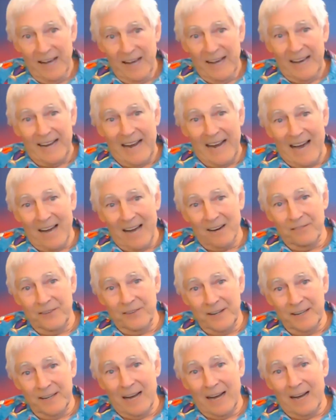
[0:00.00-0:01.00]
and out of
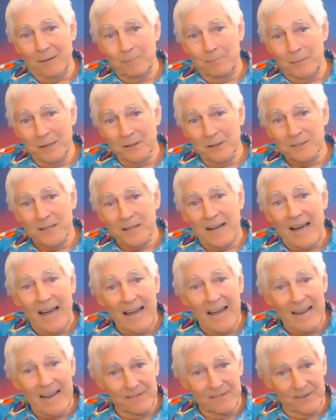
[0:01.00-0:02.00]
it, I built a
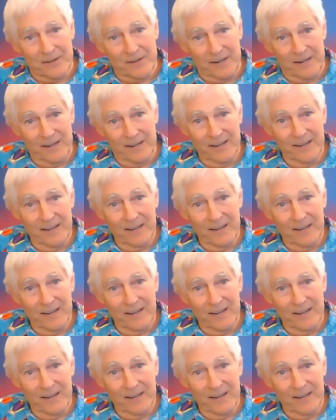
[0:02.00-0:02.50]
haven